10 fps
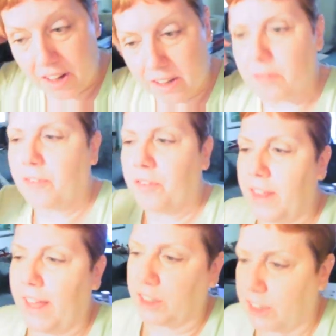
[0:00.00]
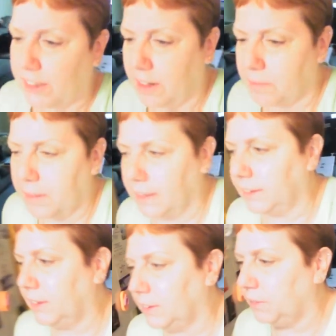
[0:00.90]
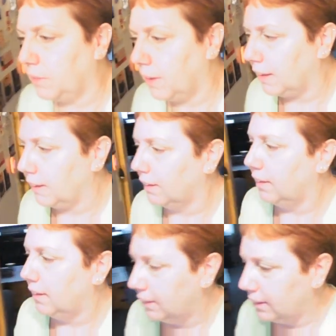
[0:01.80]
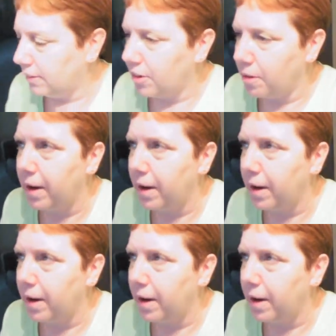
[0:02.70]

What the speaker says: times before they actually come here to deliver our